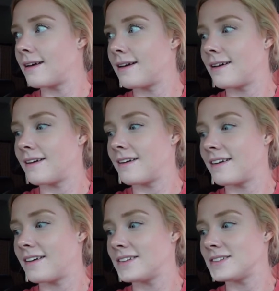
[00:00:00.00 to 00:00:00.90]
Do you
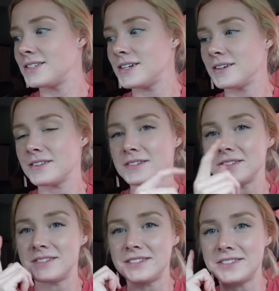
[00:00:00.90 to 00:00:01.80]
hear the
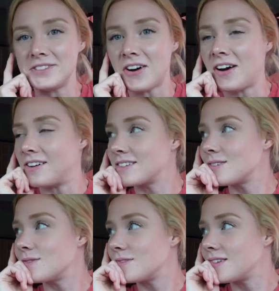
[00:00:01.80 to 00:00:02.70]
dogs
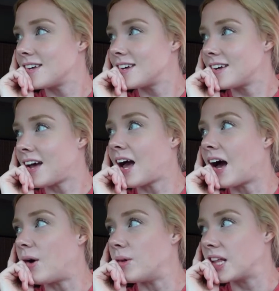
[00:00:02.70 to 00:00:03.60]

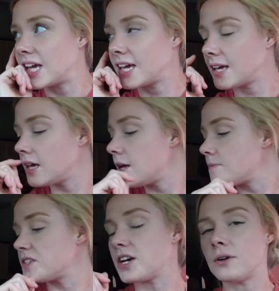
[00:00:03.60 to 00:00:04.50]
howling?
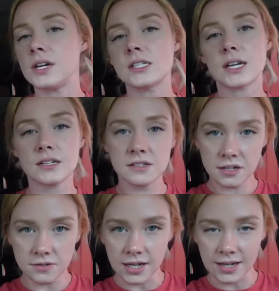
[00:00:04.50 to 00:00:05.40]
So it's gonna
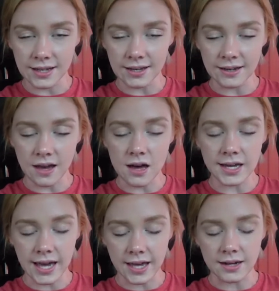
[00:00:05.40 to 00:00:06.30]
start raining
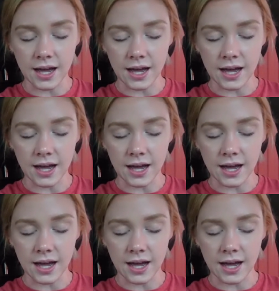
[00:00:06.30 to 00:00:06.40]
again.